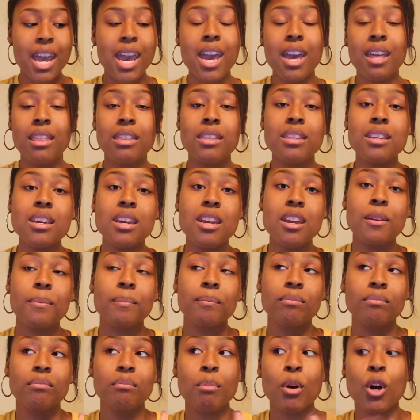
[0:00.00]
and
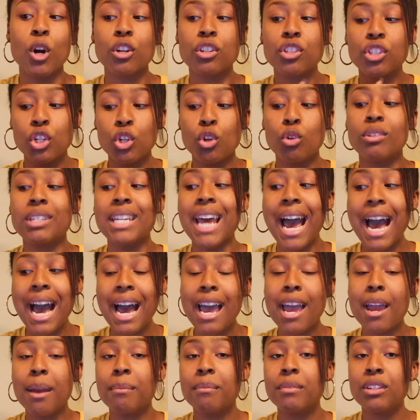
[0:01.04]
the personal
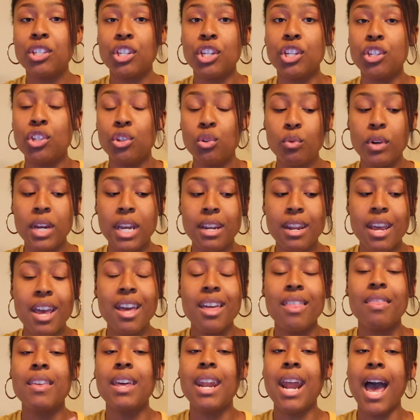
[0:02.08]
time to do it,
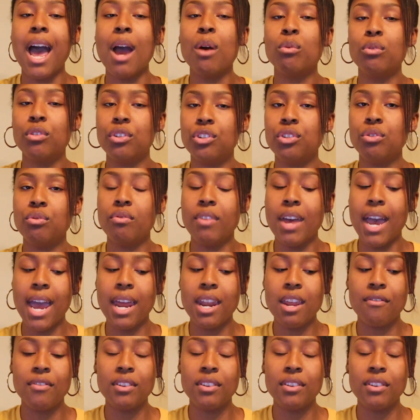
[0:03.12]
then I will do that.